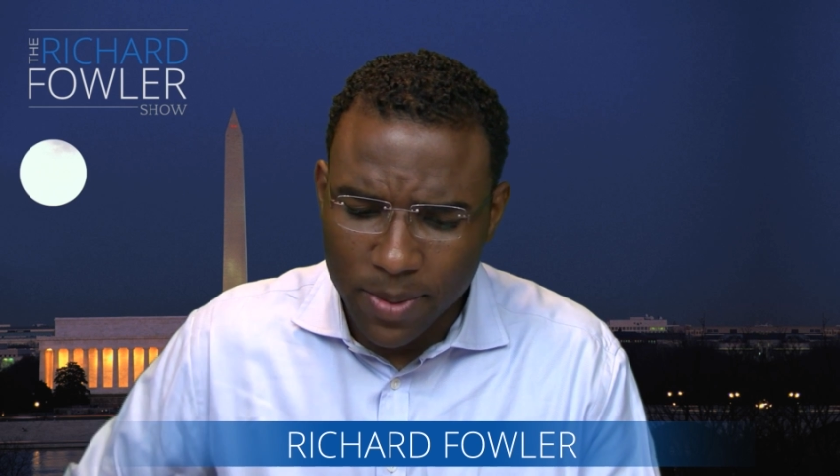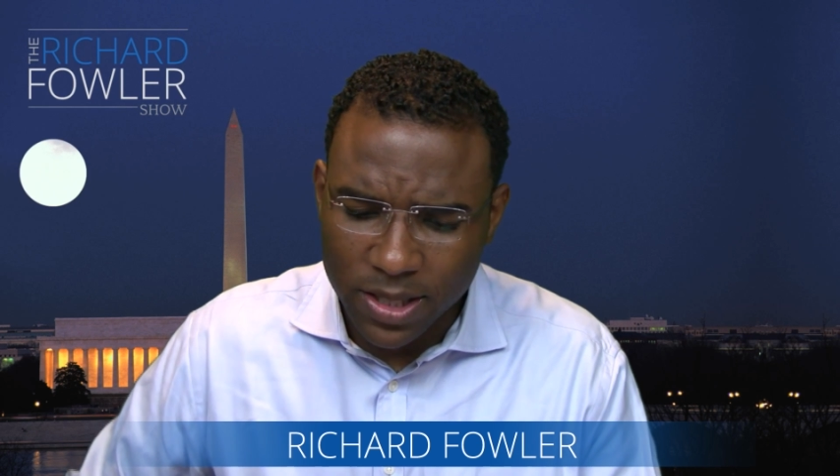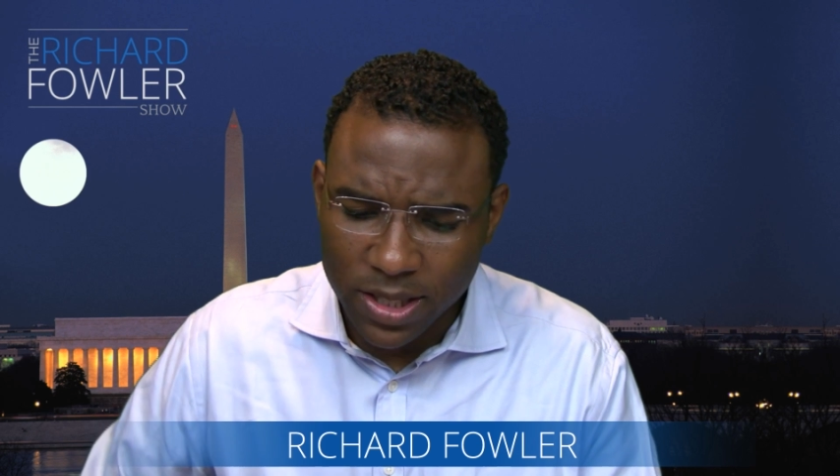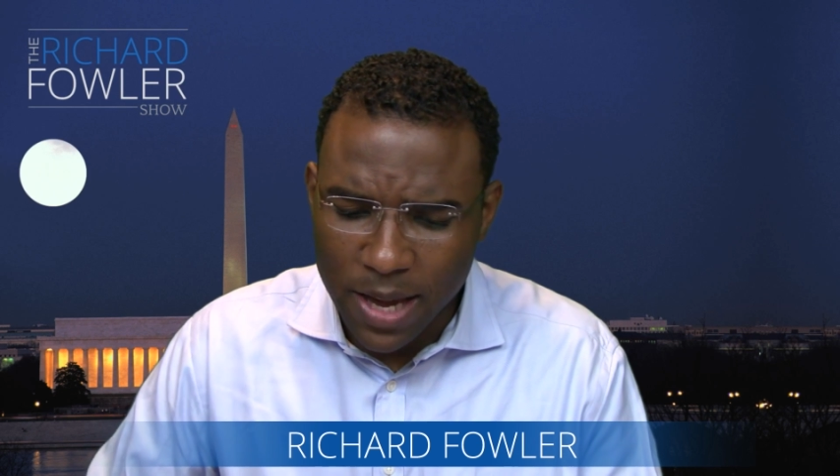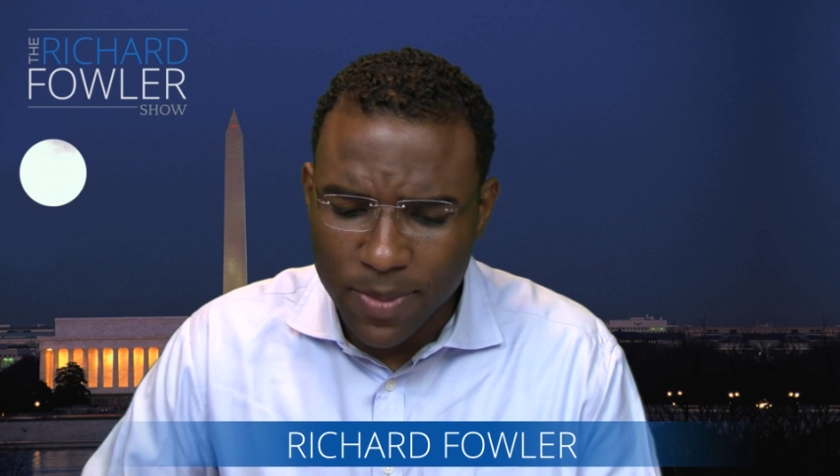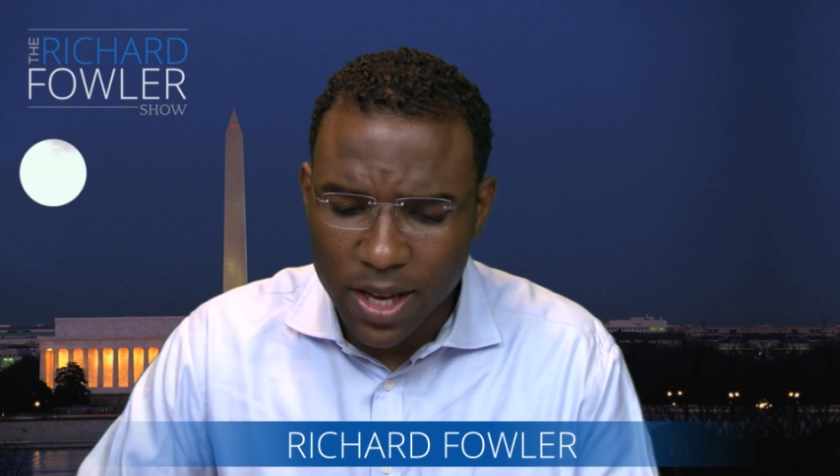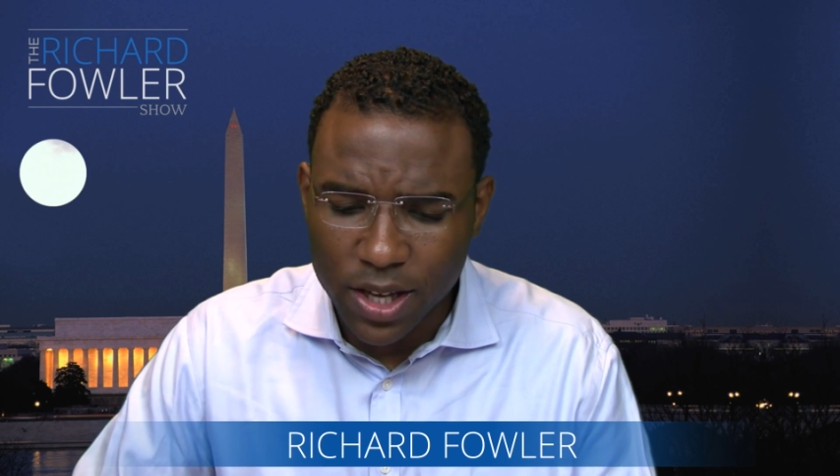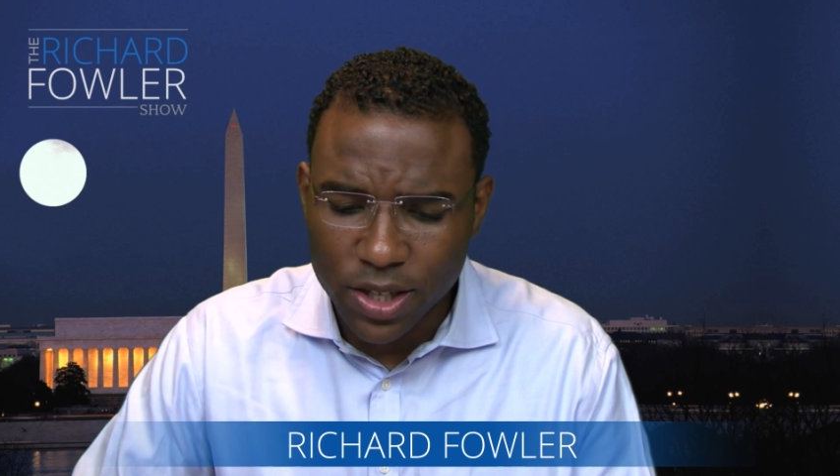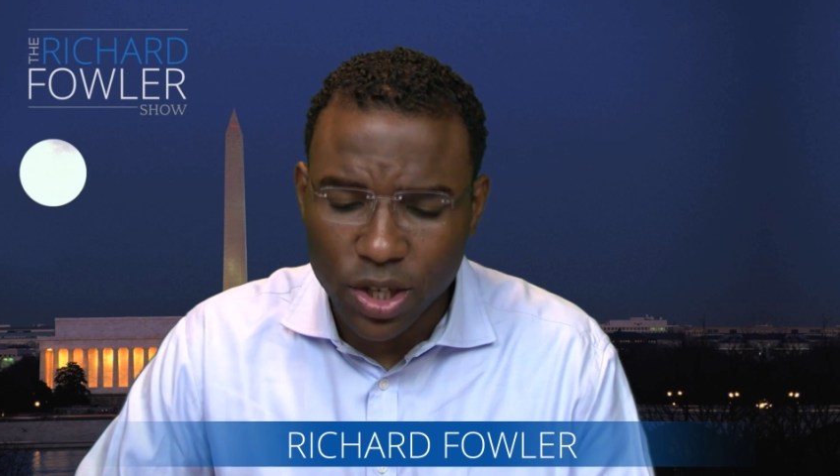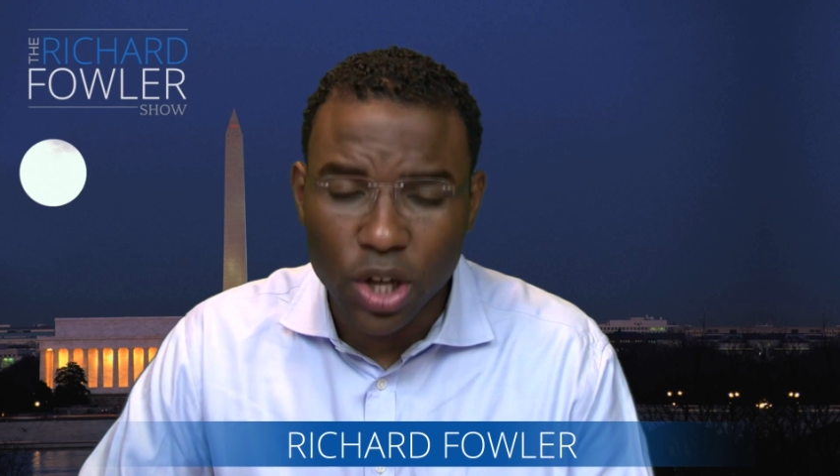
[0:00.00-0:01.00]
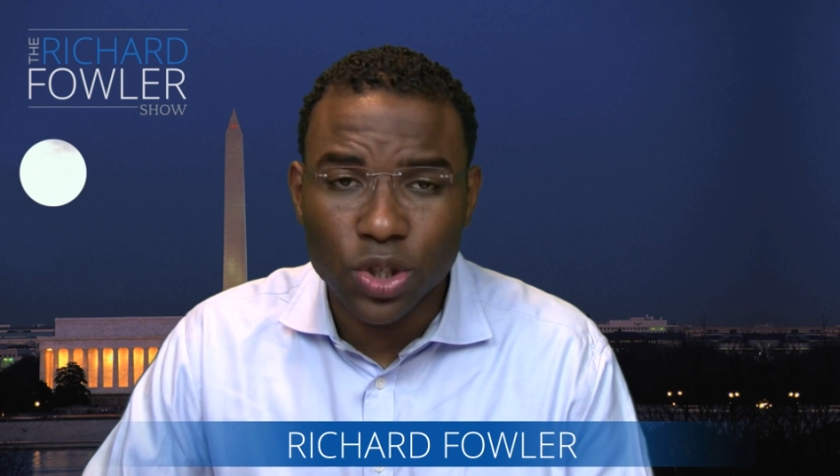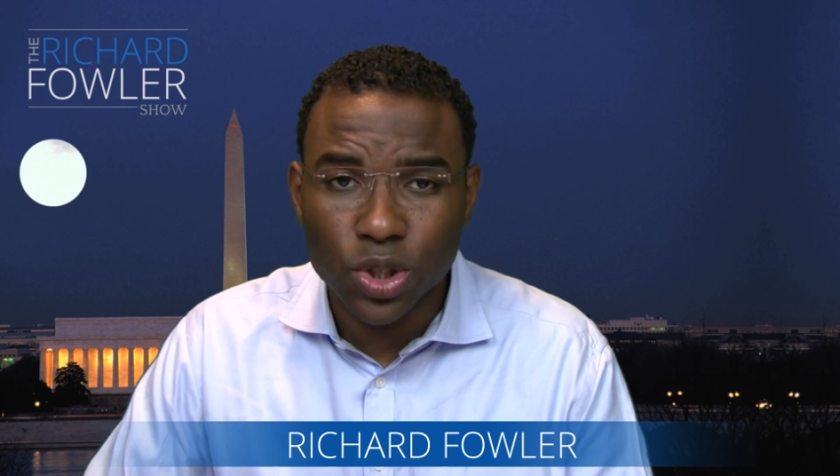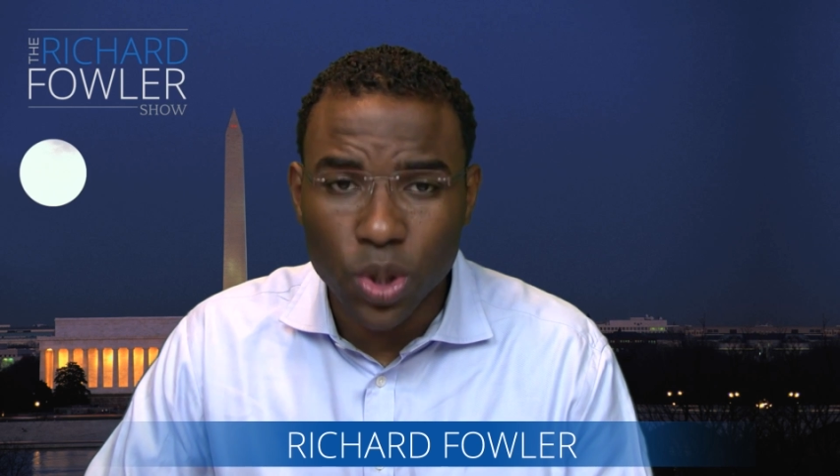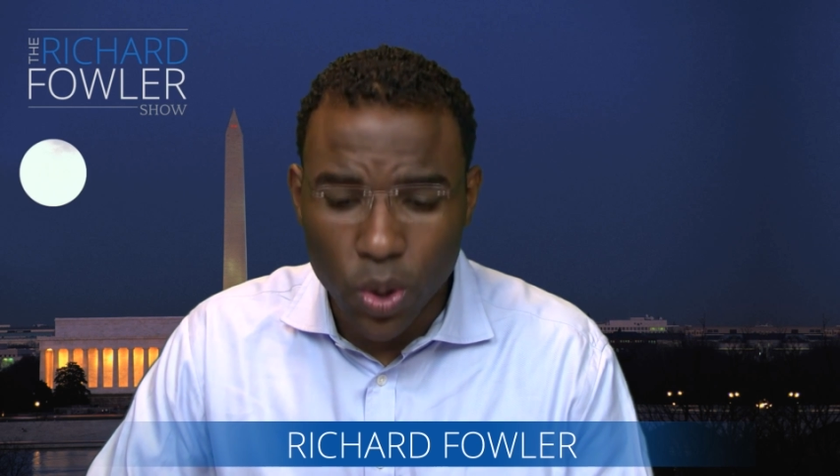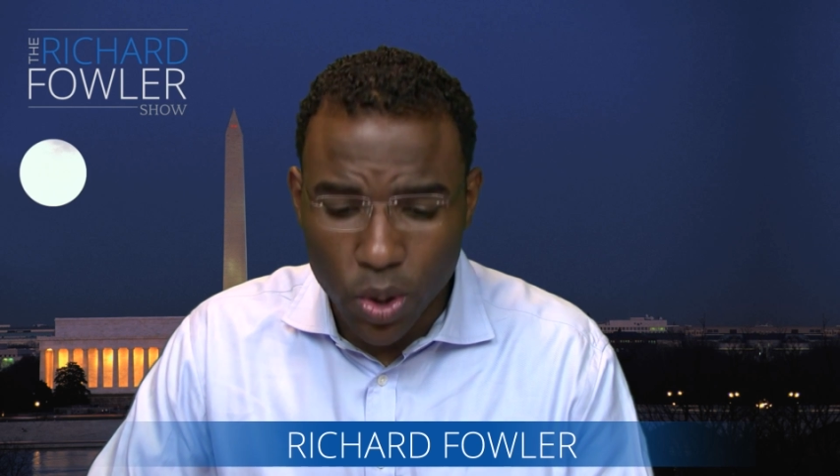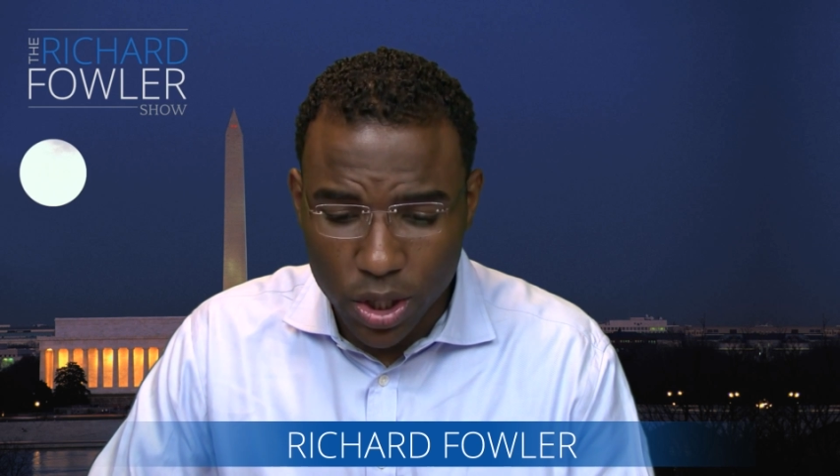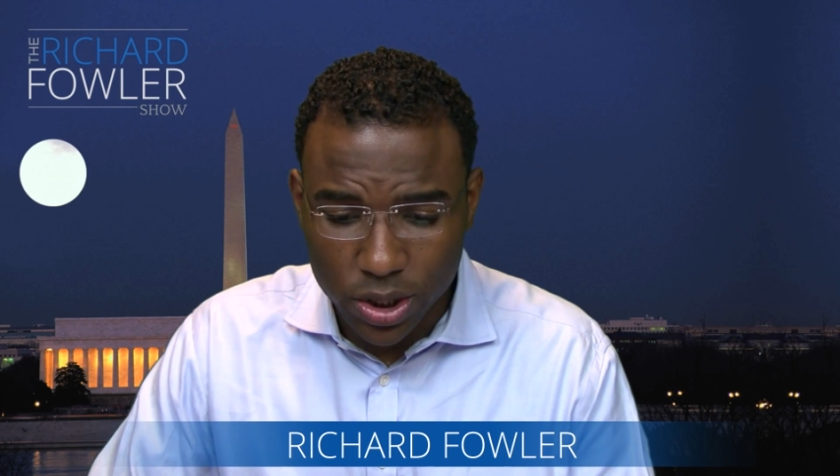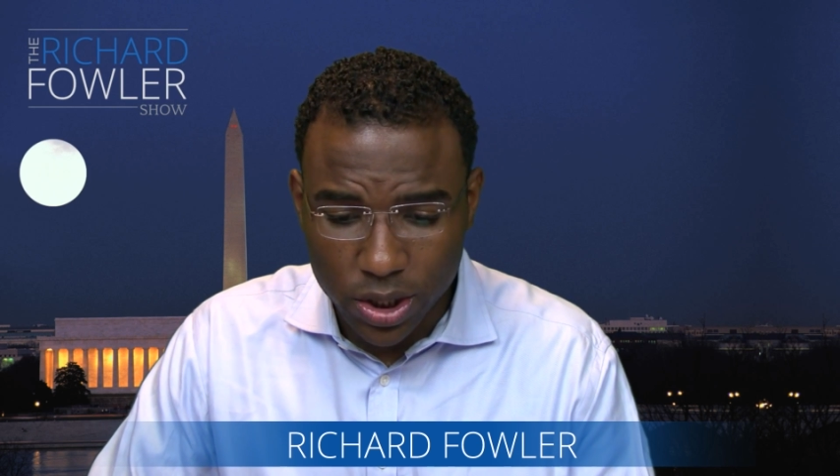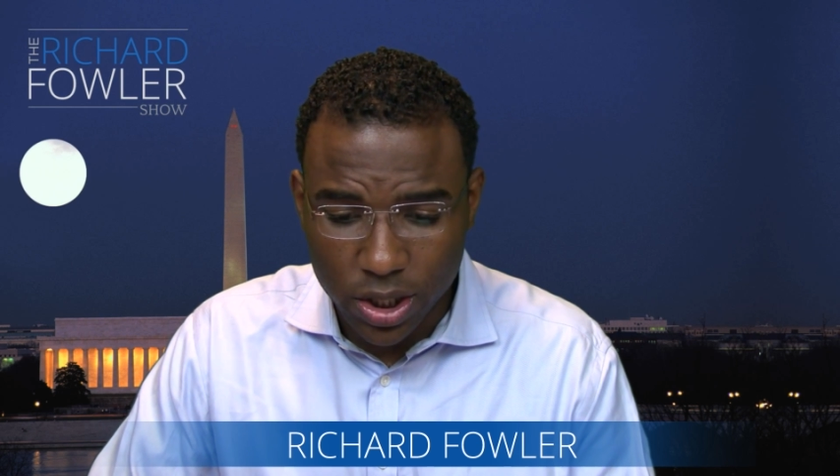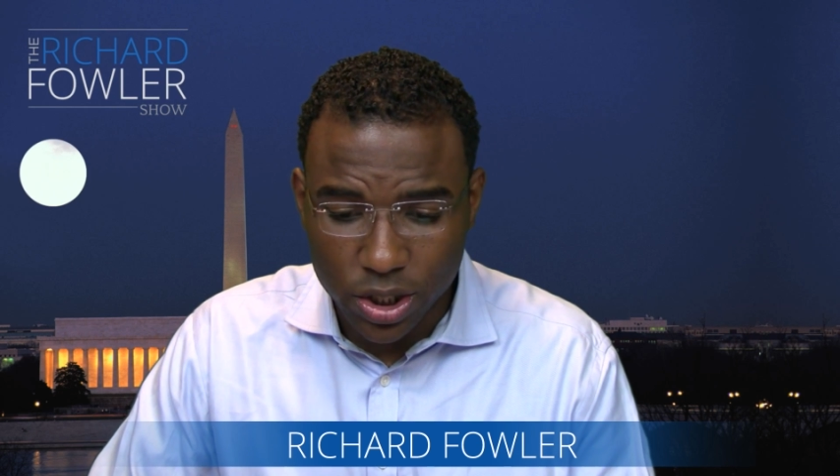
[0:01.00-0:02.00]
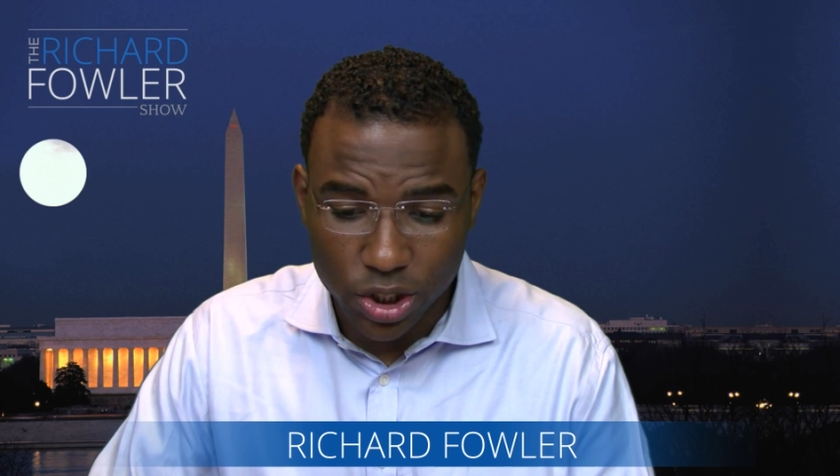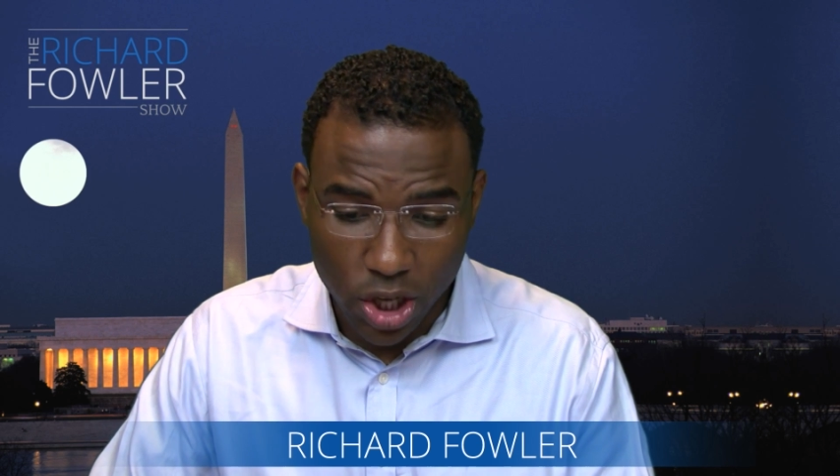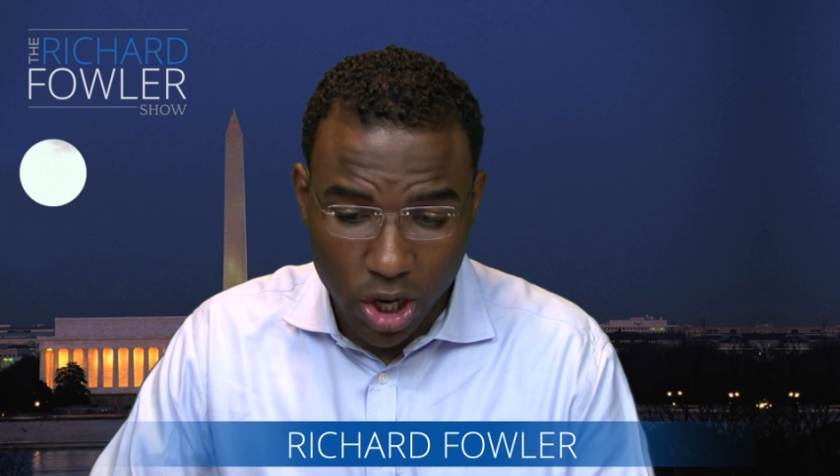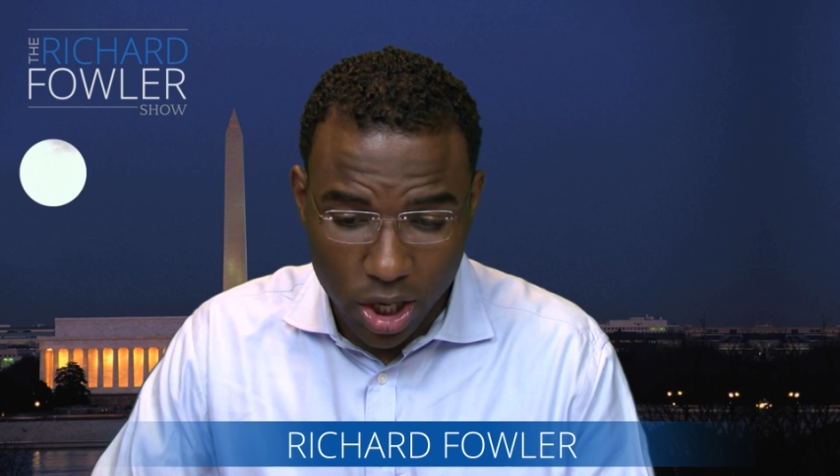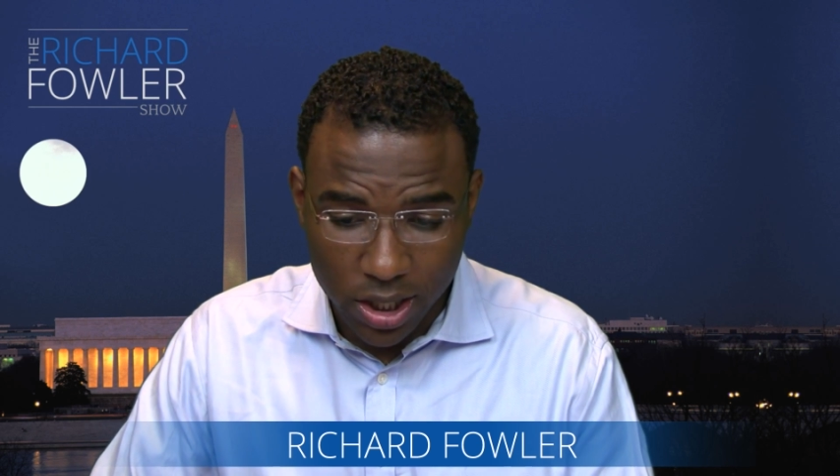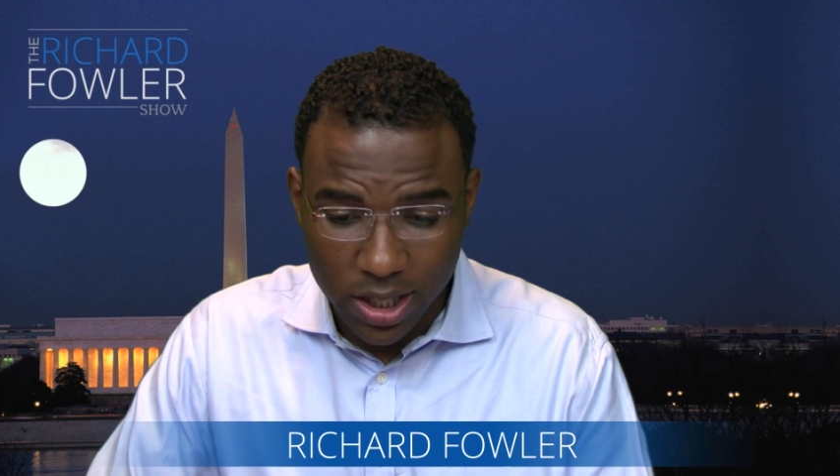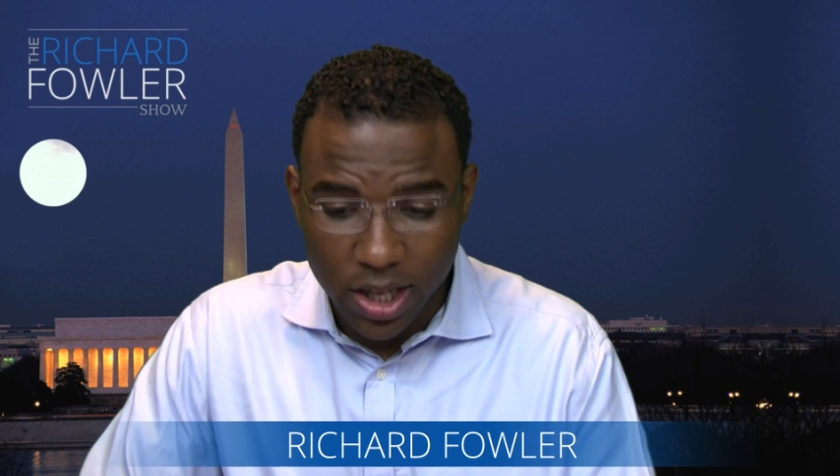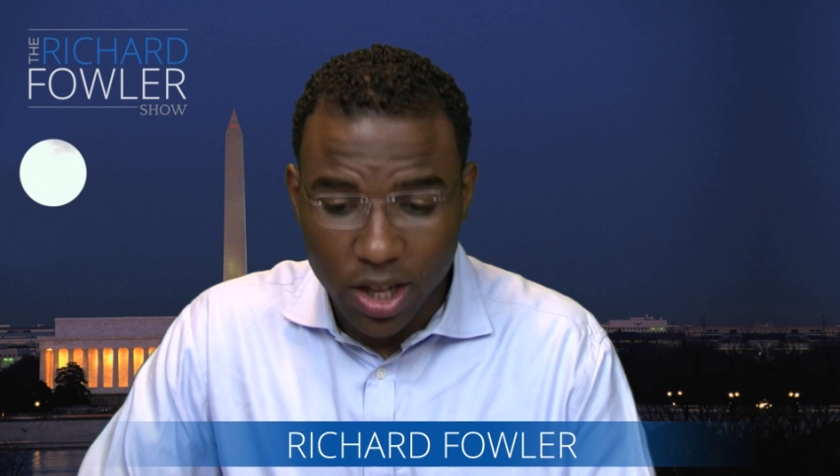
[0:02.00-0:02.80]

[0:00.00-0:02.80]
His name is George Jung,